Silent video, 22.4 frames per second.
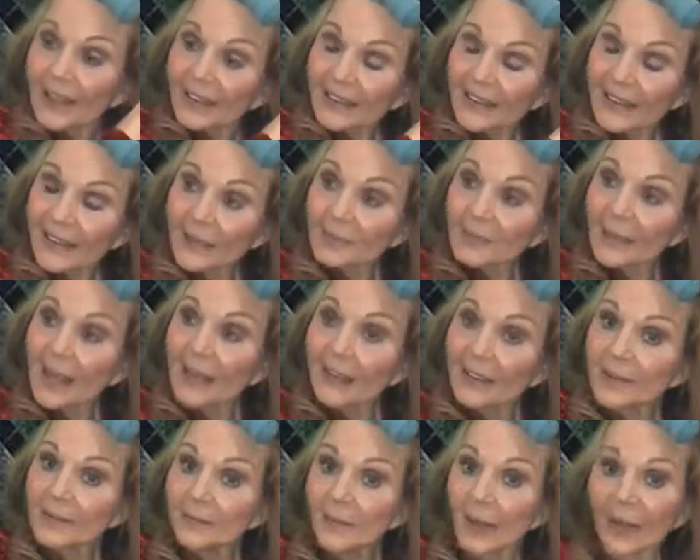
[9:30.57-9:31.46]
keep
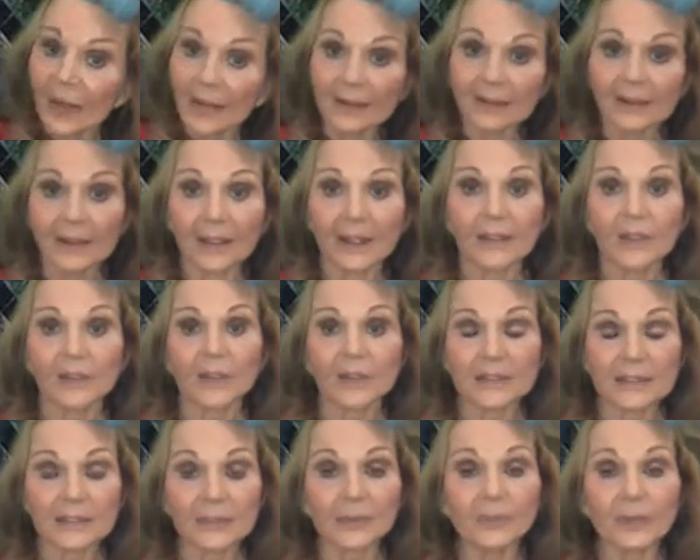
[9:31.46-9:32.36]
that in mind,
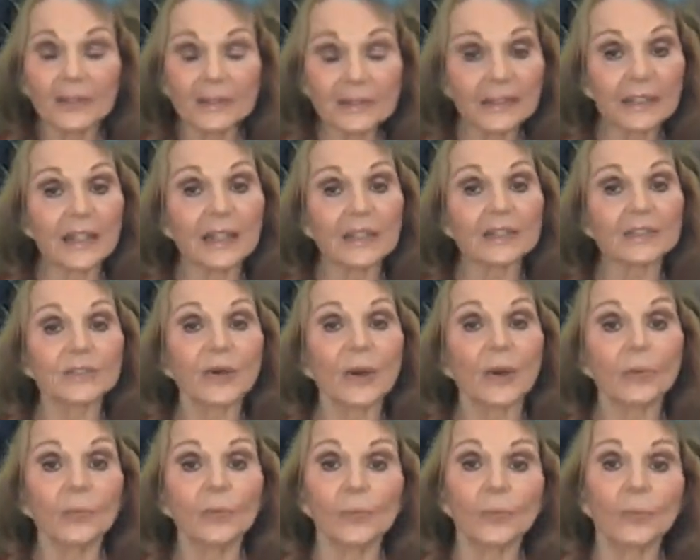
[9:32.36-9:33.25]
because the ones that I
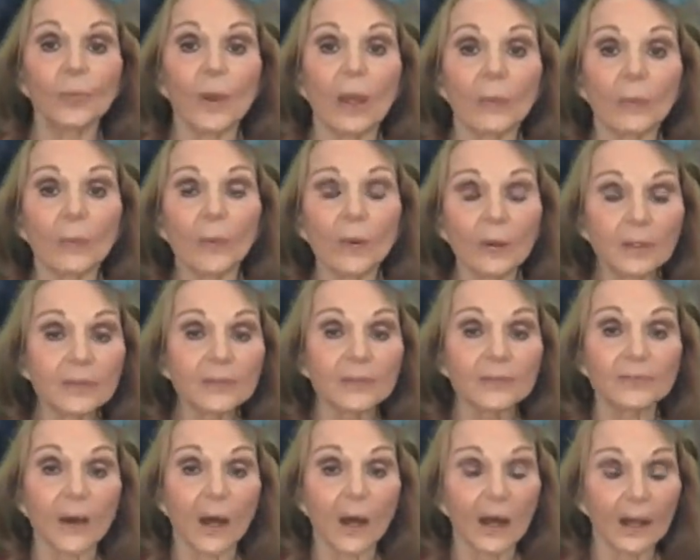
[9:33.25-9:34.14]
saw it
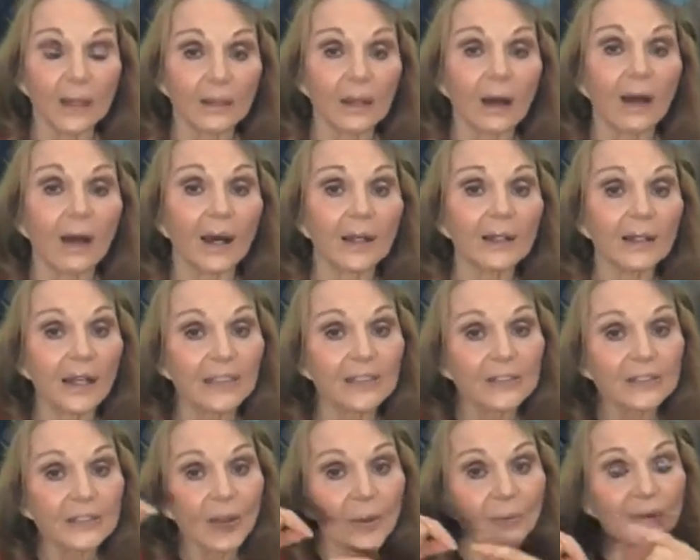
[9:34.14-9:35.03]
worked fine on, I
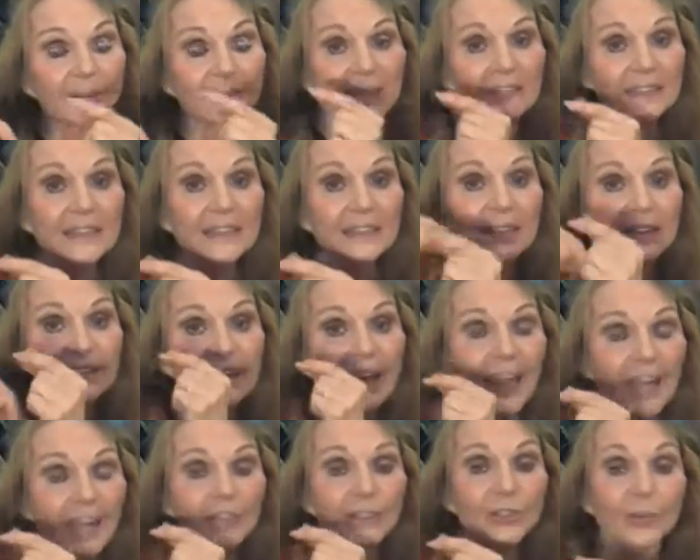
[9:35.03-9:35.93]
saw what they did.
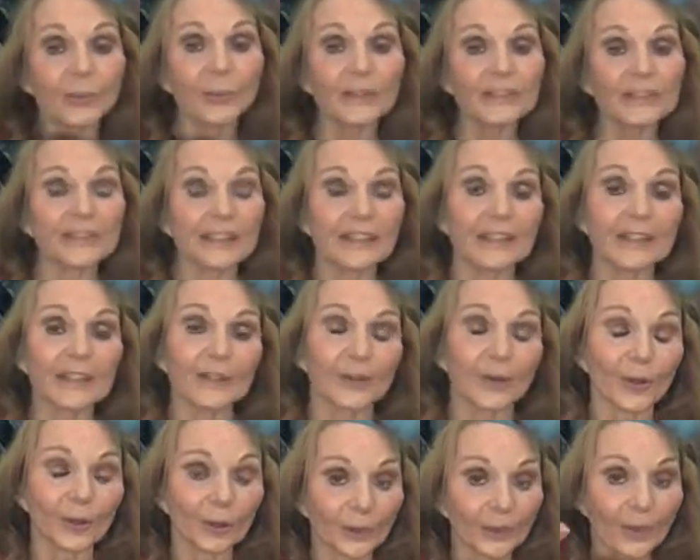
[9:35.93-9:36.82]
They had twisted it
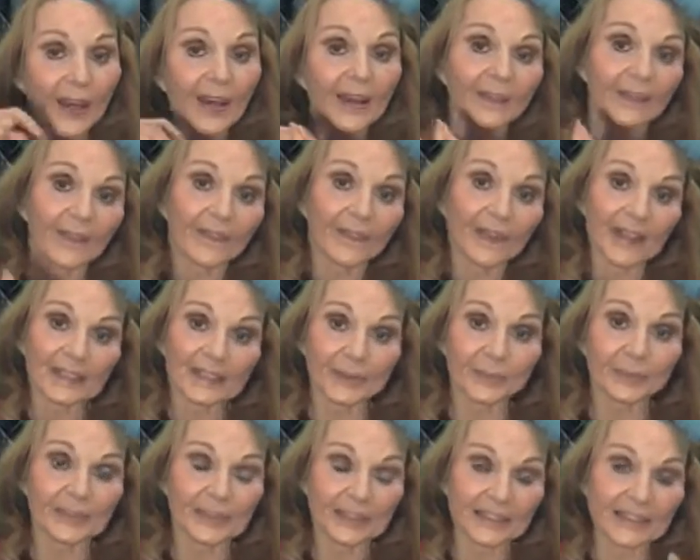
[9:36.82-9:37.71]
all around, and
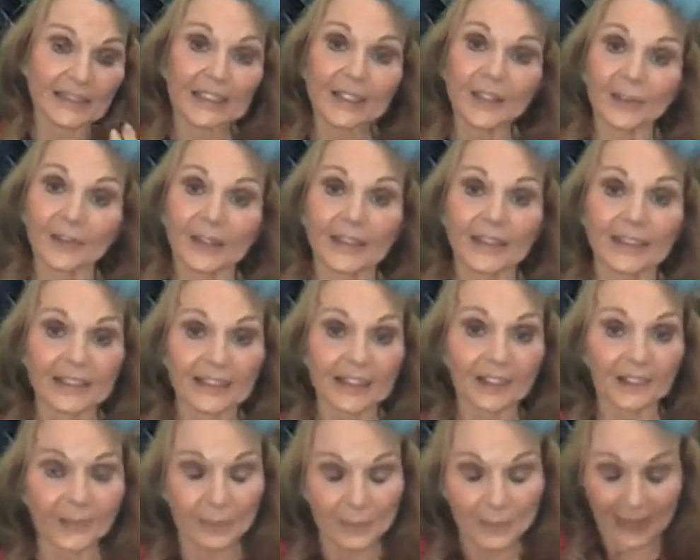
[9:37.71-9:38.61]
that's what the secret is
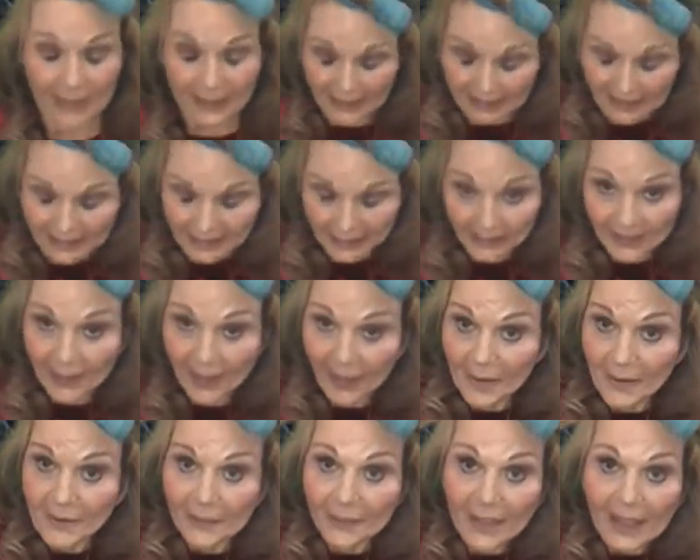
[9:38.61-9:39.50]
on the minis,
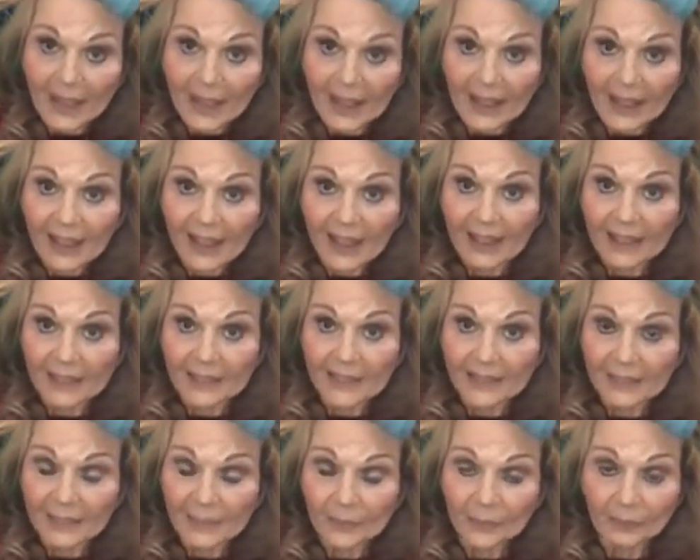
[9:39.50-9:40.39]
okay?
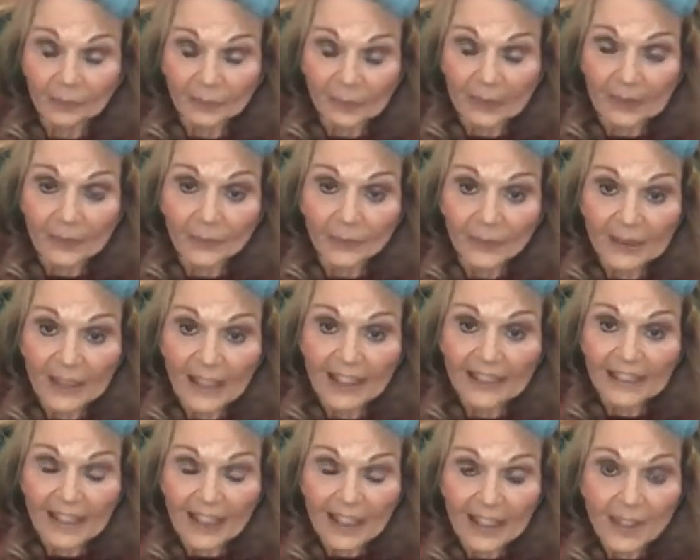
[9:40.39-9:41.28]
But what
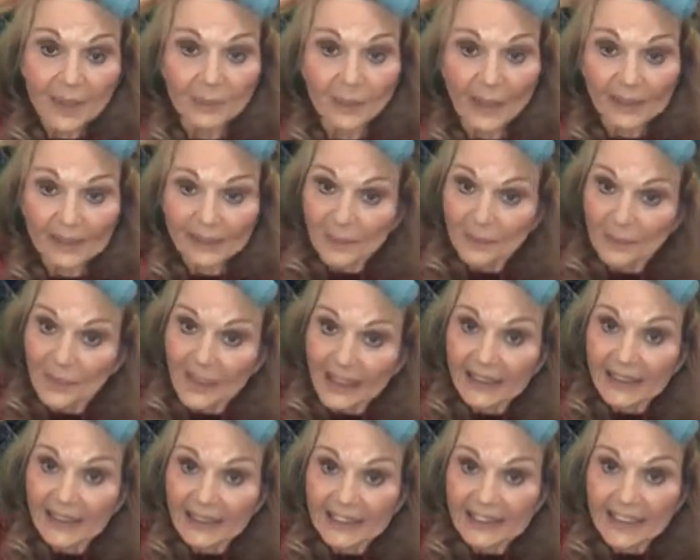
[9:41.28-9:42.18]
I like about the
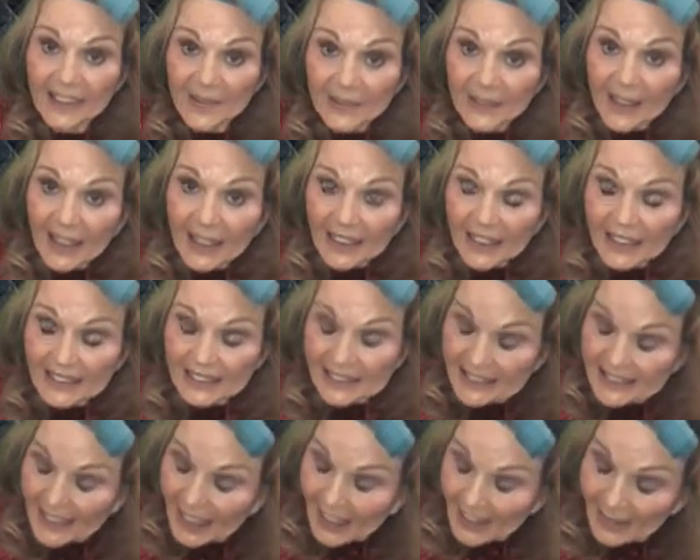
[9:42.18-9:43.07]
minis
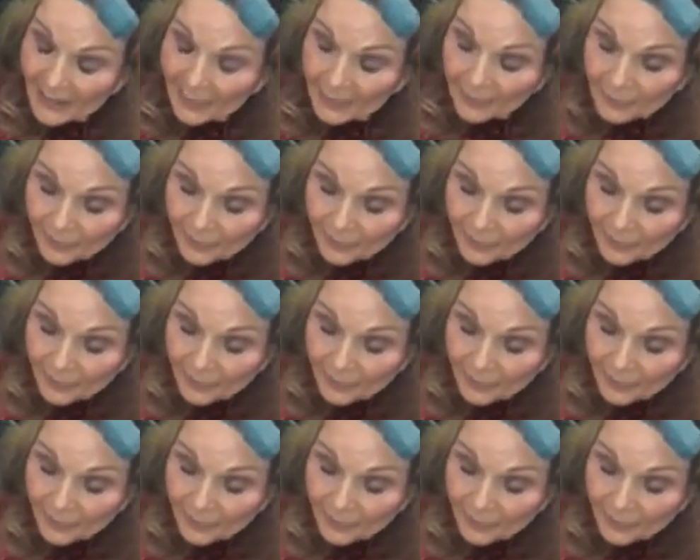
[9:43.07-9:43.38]
is that